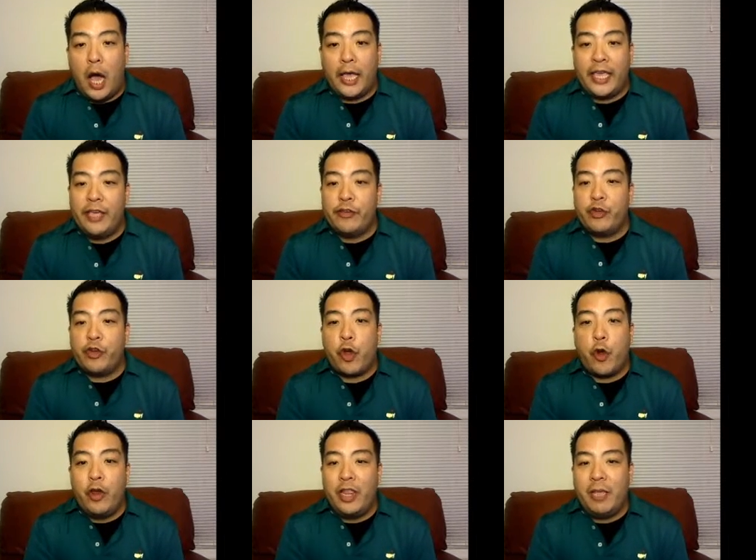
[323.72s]
Uh, he is
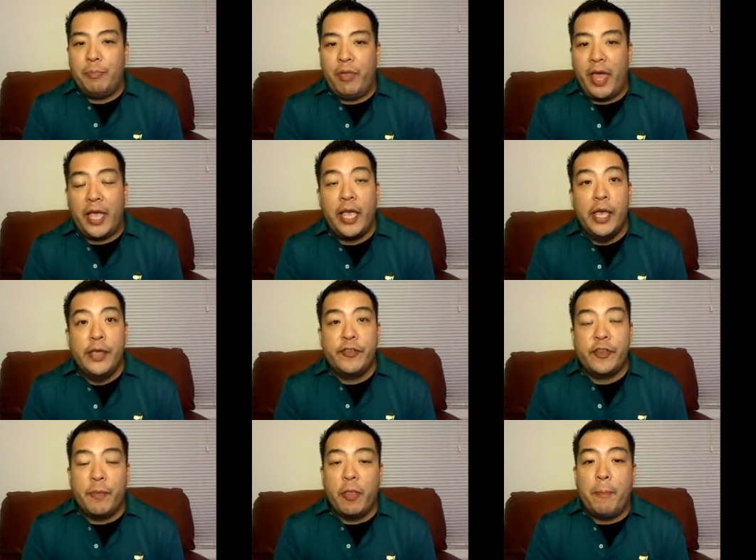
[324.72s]
currently playing
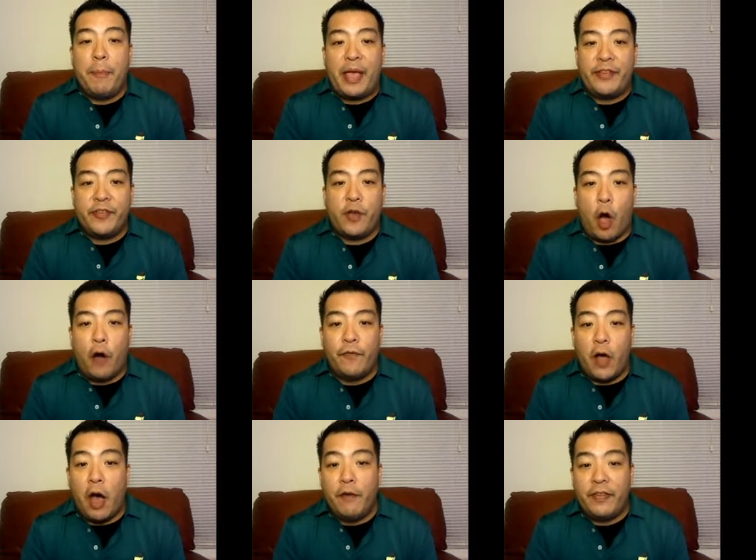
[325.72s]
some of the best
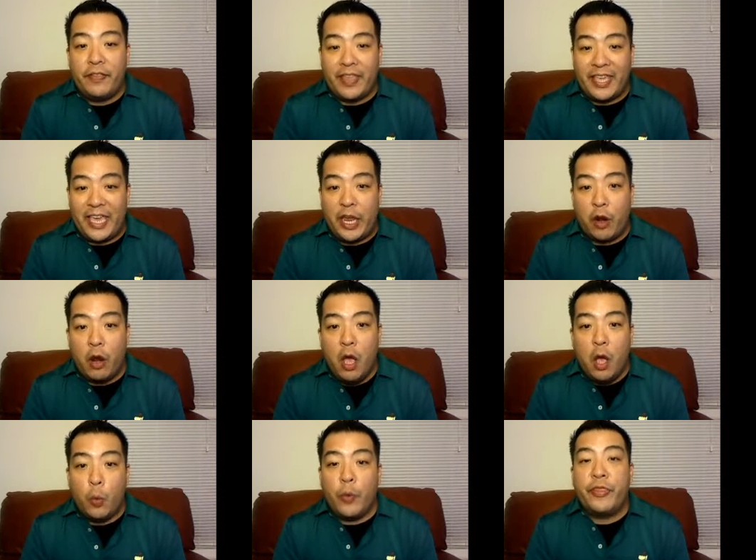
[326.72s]
golf of the year
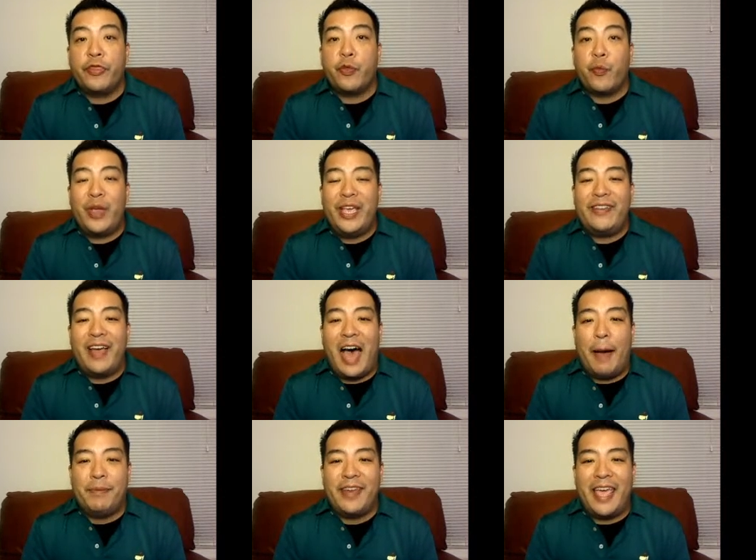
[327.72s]
with three
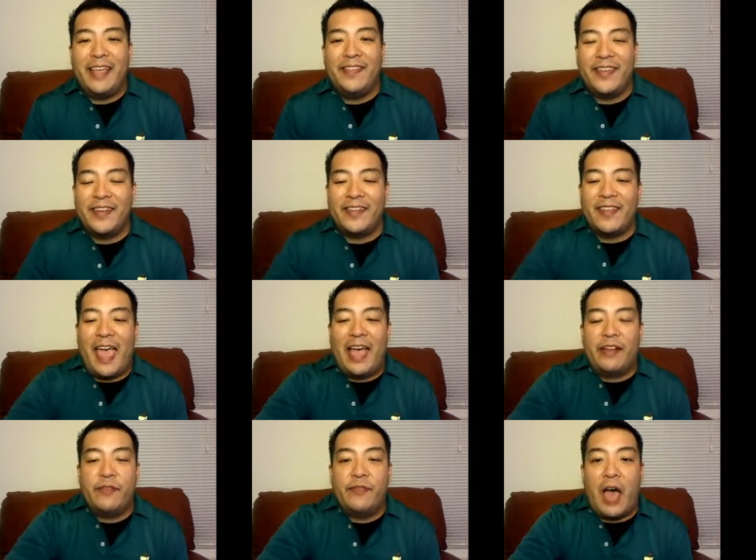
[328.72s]
top 10s in his
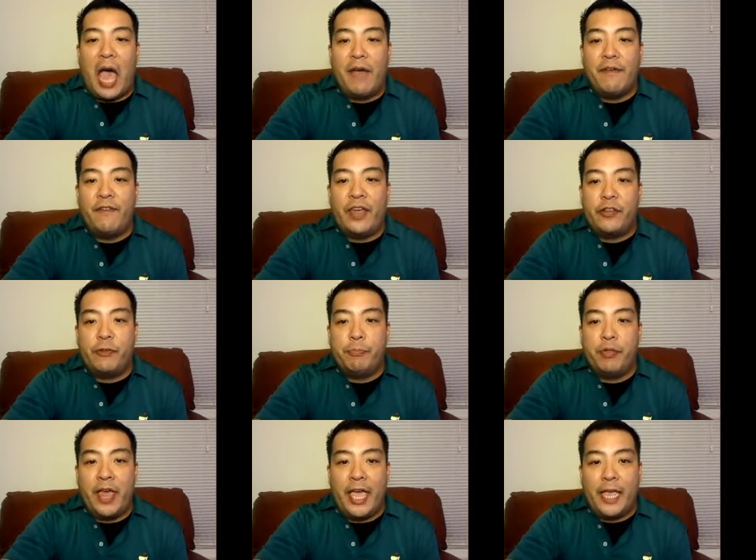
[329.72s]
last five events
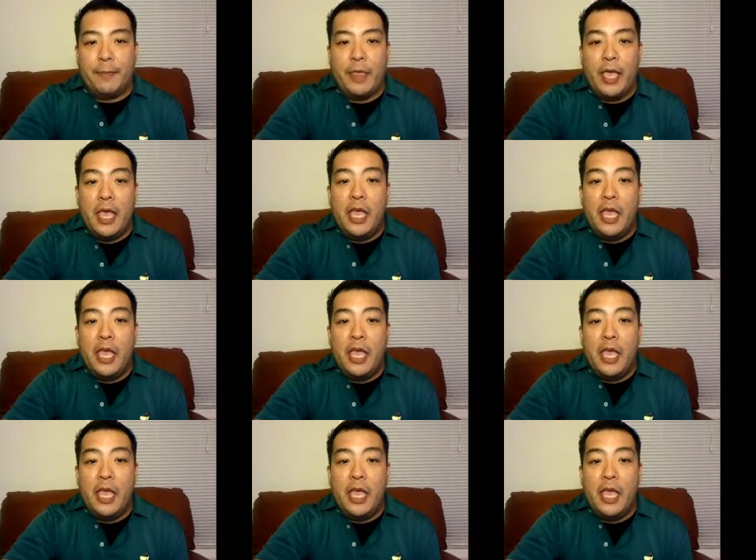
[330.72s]
played.